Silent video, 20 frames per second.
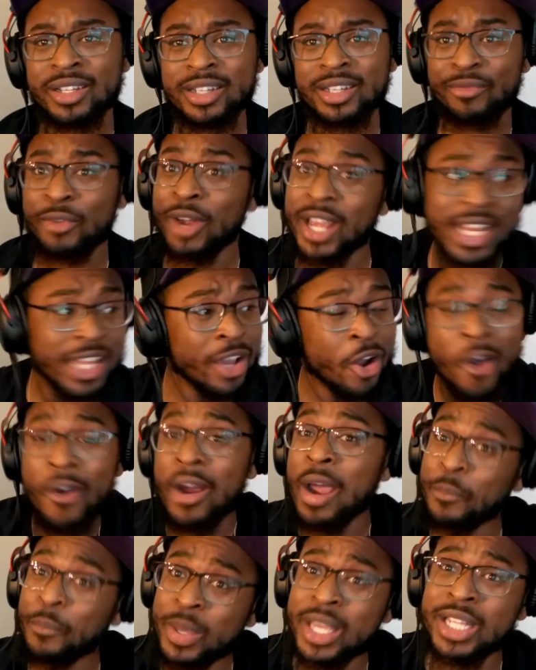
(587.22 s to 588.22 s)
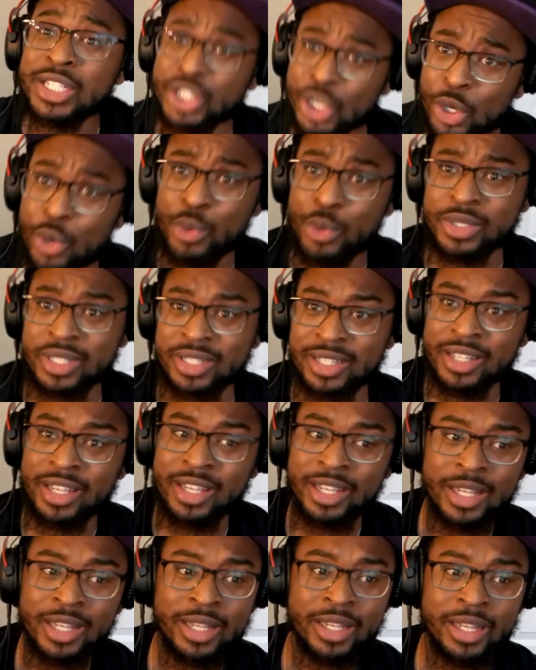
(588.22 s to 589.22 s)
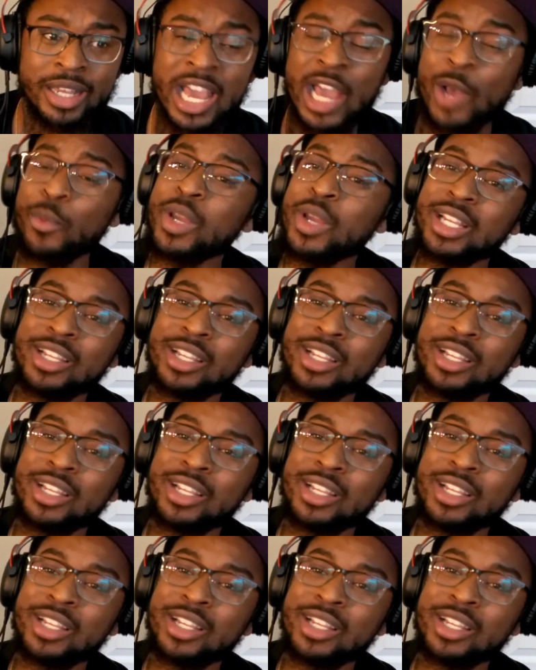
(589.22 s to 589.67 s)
really R.I.P. Juice. And we,